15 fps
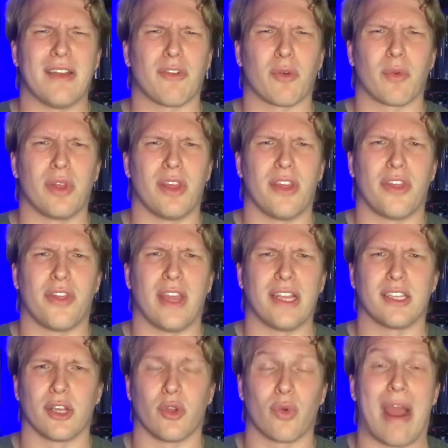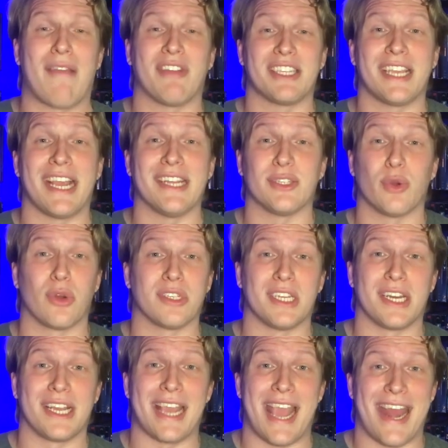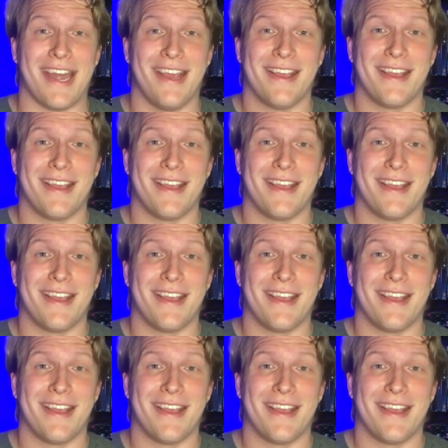never really think to gravitate towards it again.